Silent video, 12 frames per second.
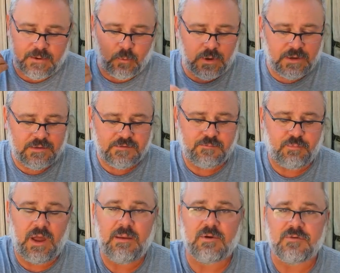was
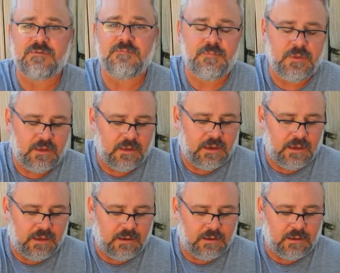primers,
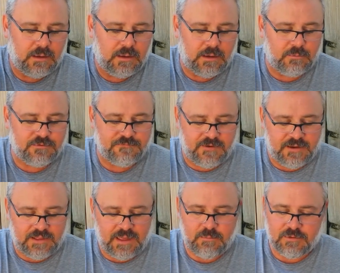and I was
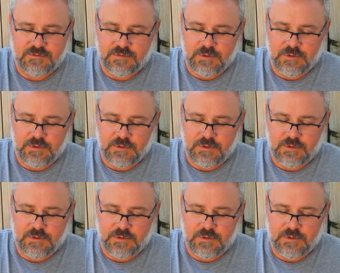finally able to